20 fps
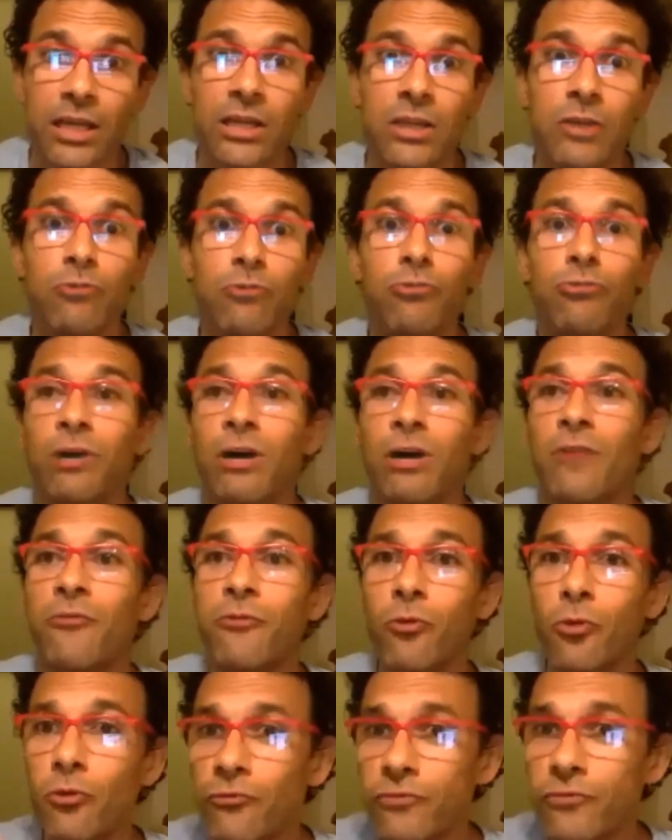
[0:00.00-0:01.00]
you are
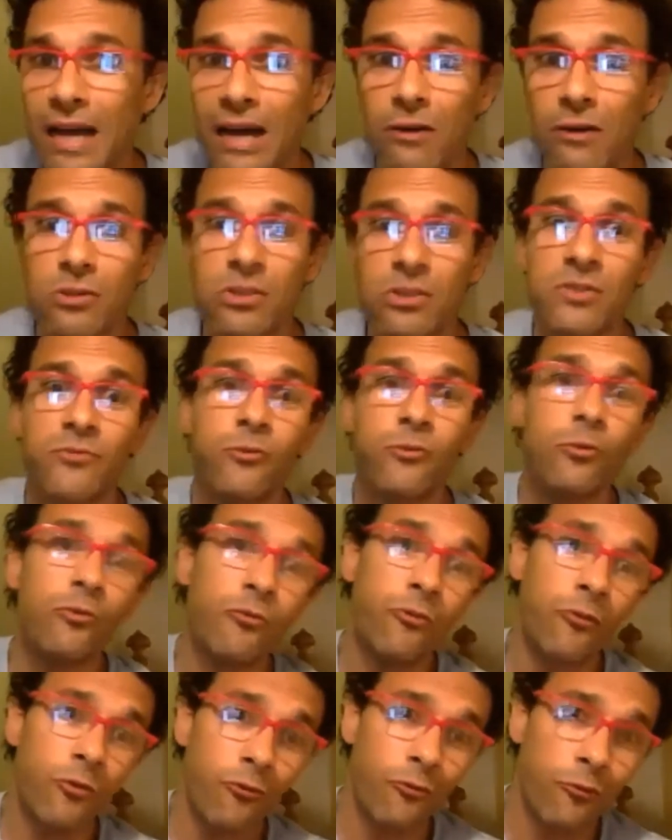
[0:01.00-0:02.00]
full of doubts, full
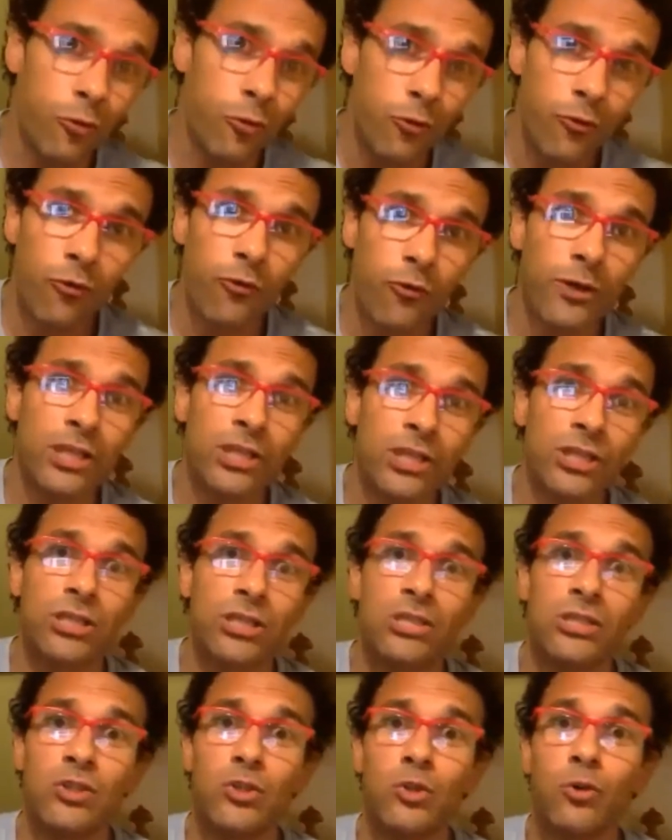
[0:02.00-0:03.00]
of
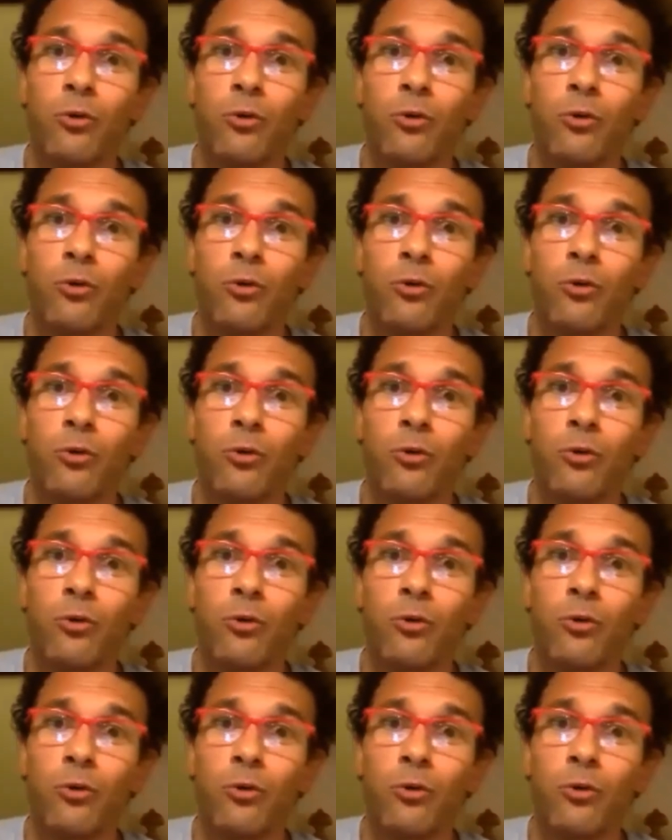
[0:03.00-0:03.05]
questions.